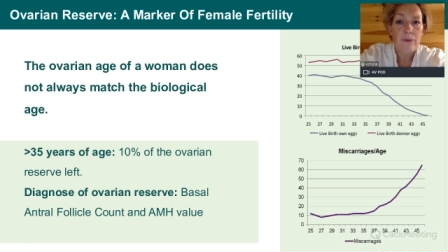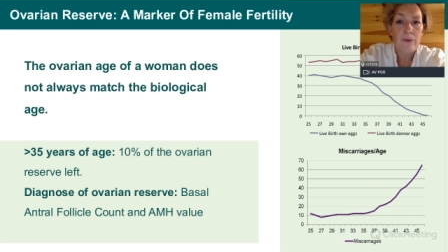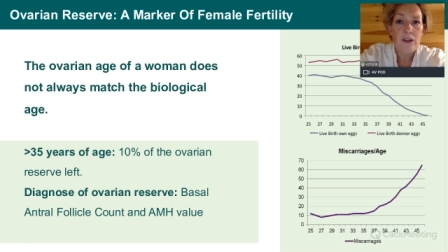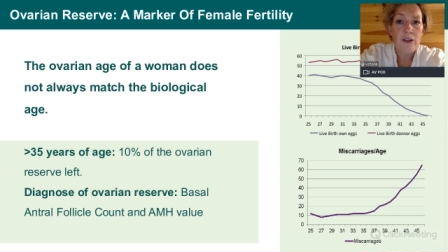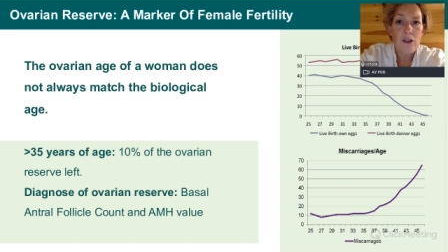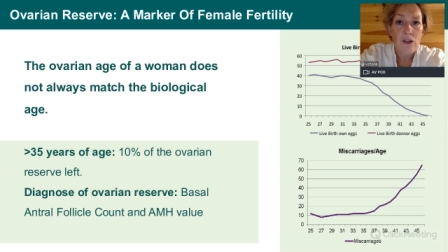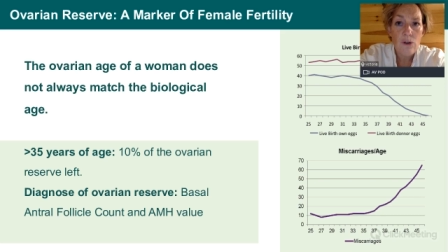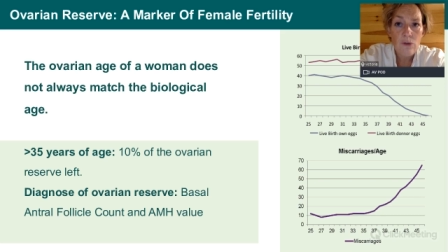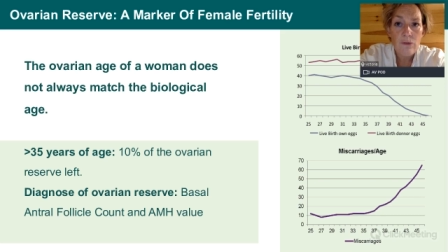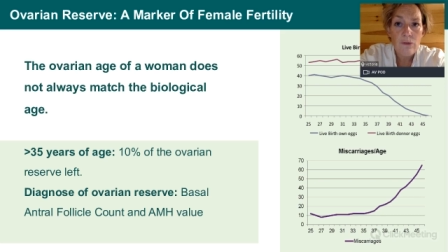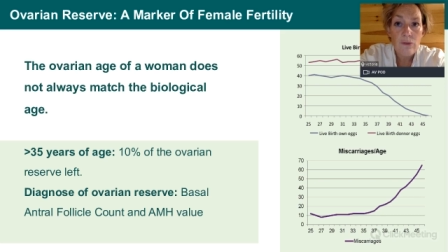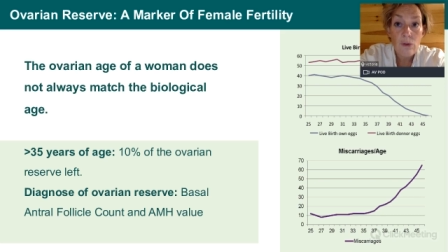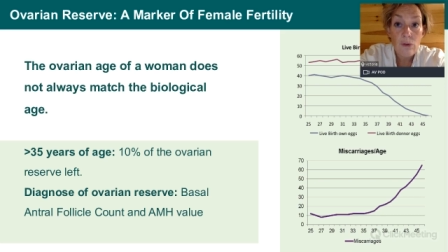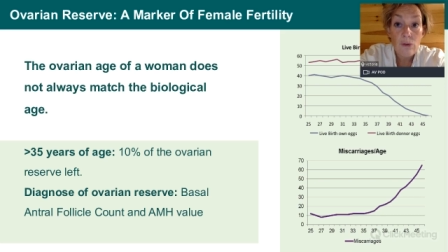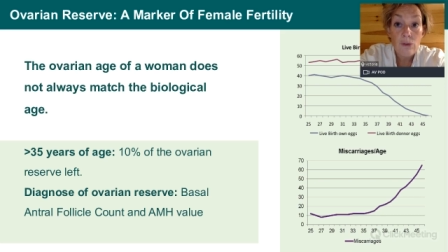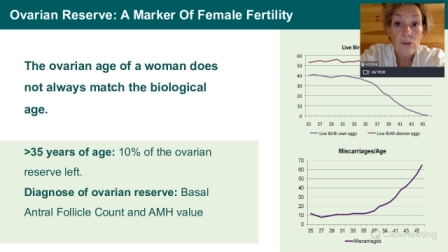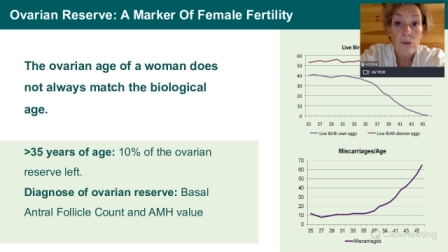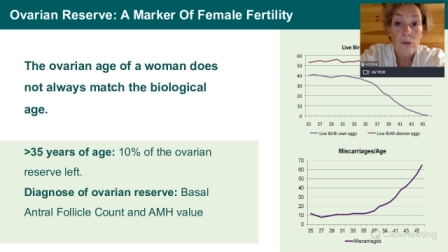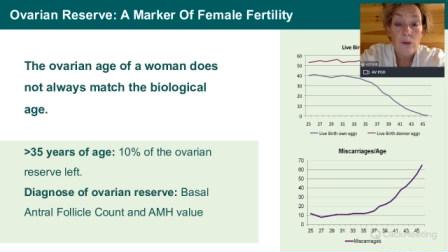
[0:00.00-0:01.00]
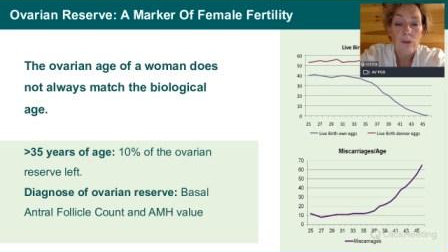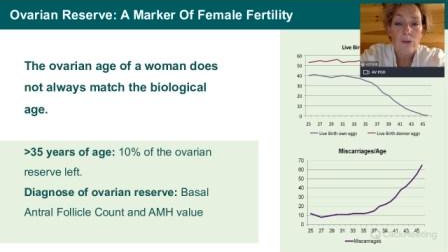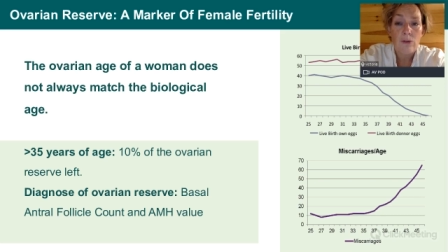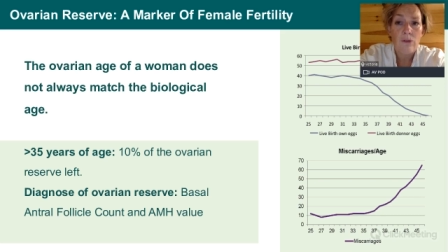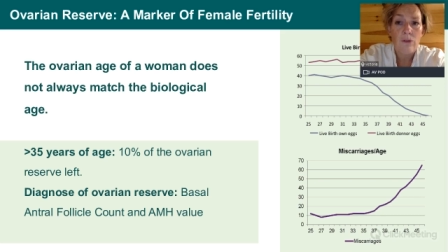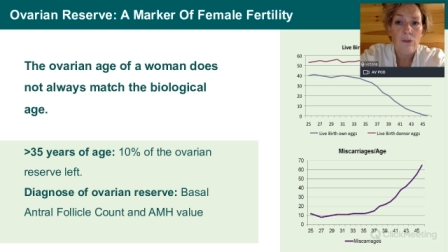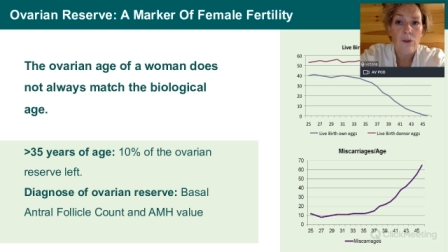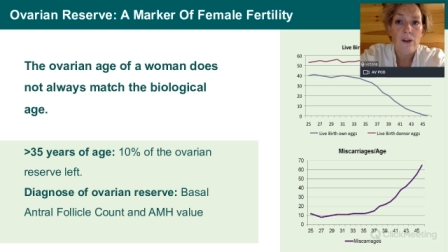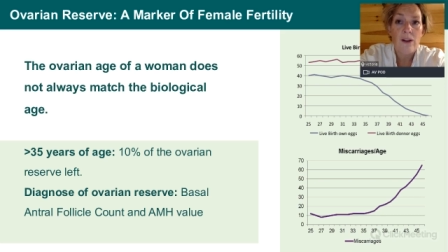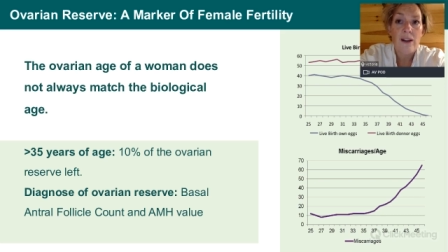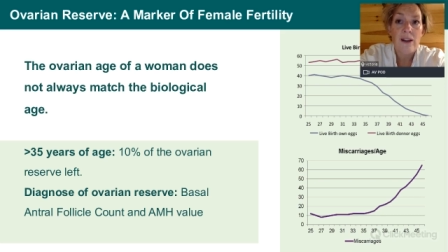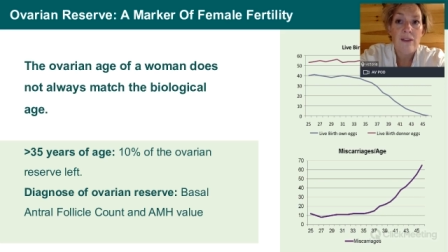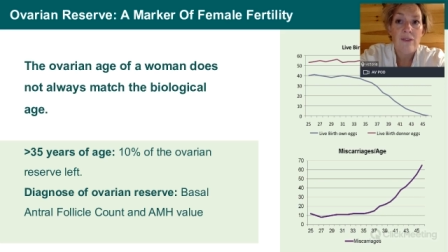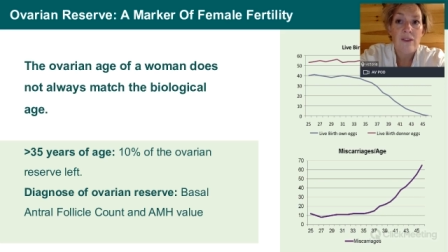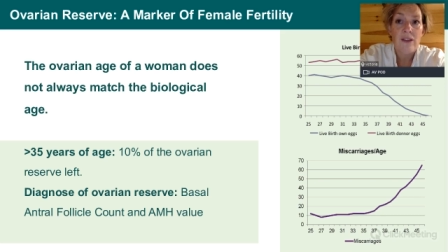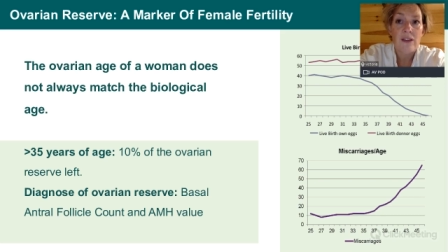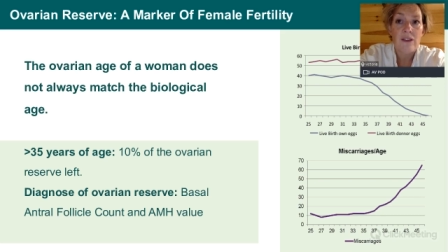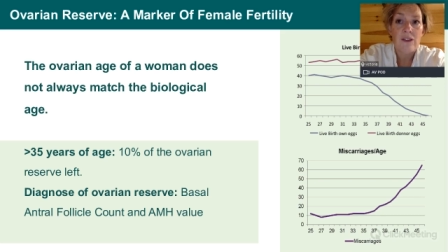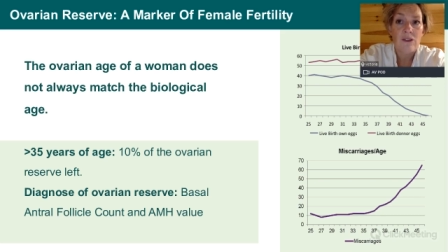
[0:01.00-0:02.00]
but you, of course, want to avoid
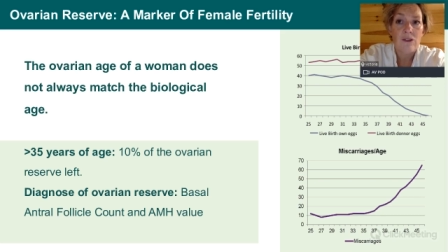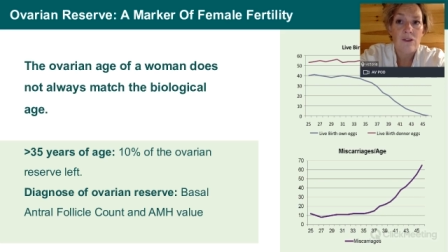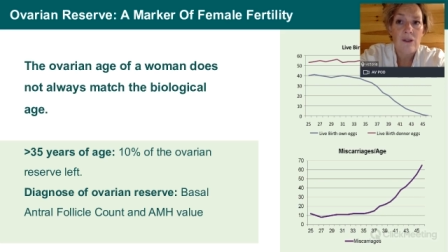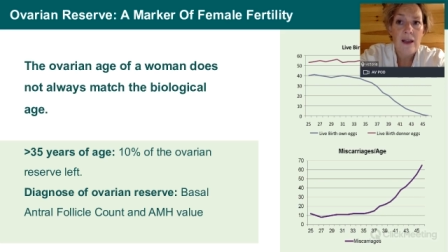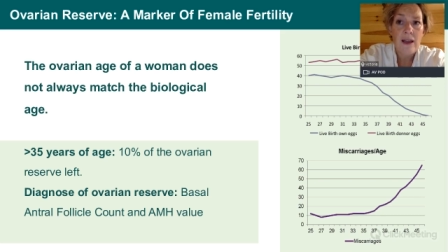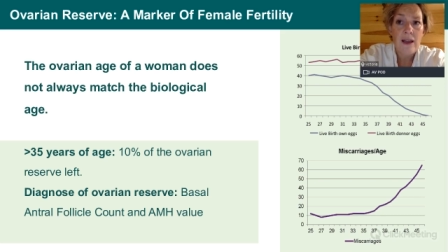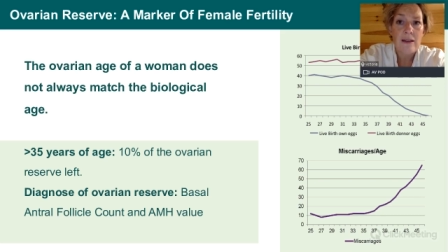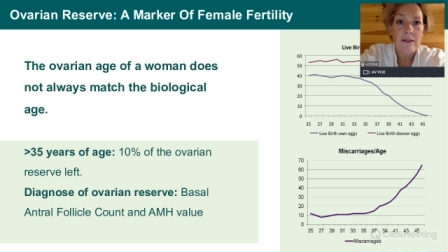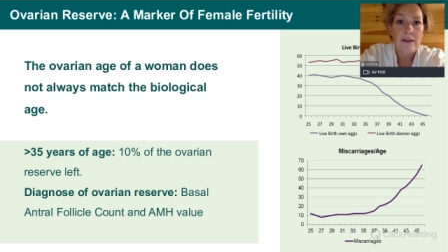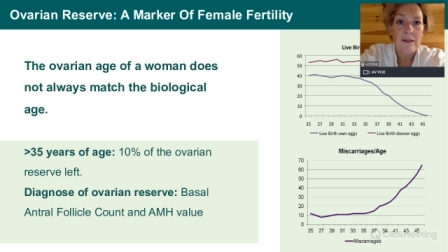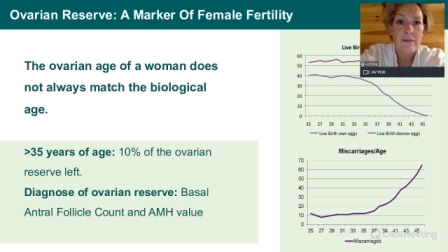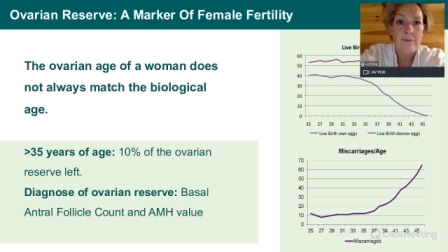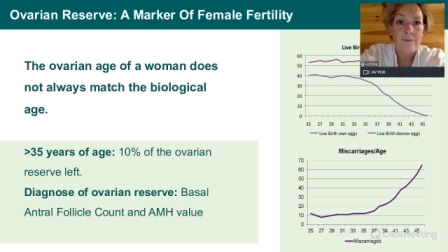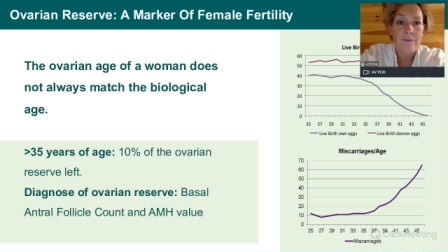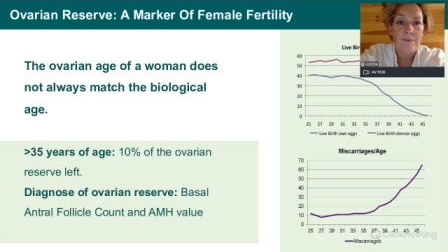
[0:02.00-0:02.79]
leaving it too late.